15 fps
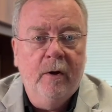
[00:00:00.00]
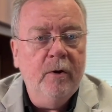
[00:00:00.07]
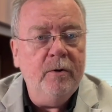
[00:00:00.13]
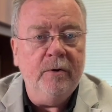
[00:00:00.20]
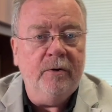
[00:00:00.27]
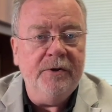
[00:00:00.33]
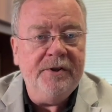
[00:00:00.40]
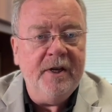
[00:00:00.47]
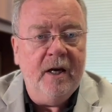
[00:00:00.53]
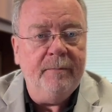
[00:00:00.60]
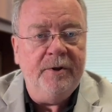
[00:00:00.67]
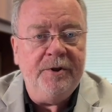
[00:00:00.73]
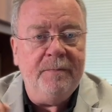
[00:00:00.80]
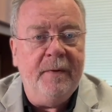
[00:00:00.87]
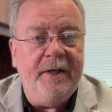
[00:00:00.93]
Who knows how
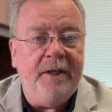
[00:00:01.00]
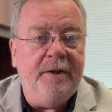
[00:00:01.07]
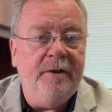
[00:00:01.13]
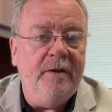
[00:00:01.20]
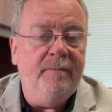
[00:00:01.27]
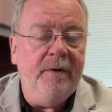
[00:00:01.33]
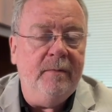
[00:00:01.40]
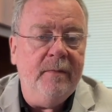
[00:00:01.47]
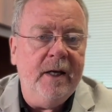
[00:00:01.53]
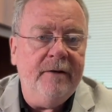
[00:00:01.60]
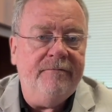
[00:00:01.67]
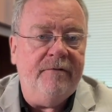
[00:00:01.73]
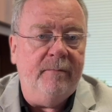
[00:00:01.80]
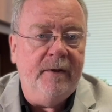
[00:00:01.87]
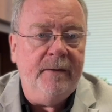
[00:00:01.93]
much money could have been
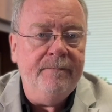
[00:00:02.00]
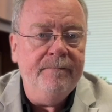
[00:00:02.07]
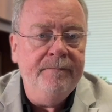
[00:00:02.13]
made from it?